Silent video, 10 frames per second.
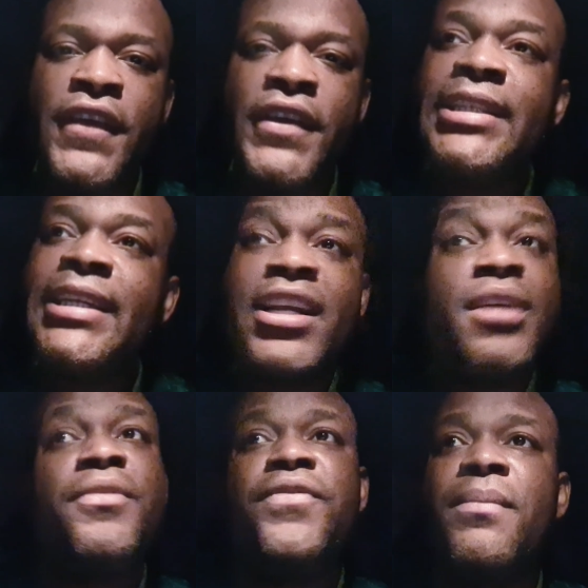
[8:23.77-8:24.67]
You did
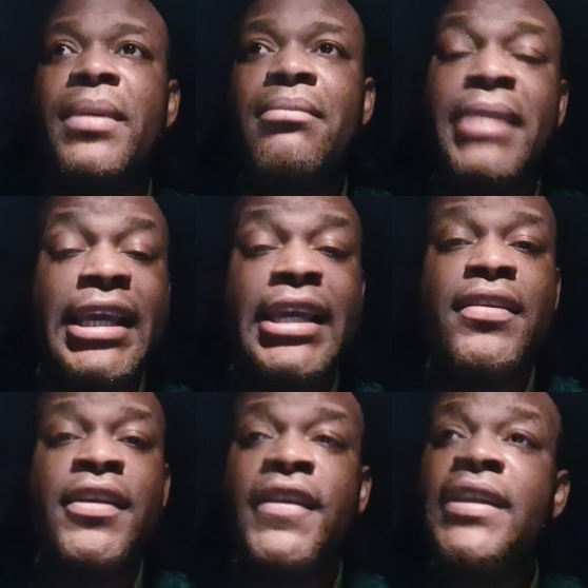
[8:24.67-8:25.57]
coming from my
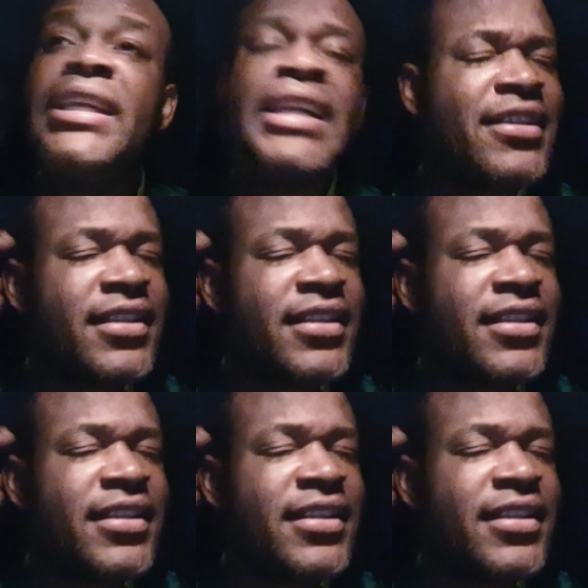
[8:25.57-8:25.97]
man. You did.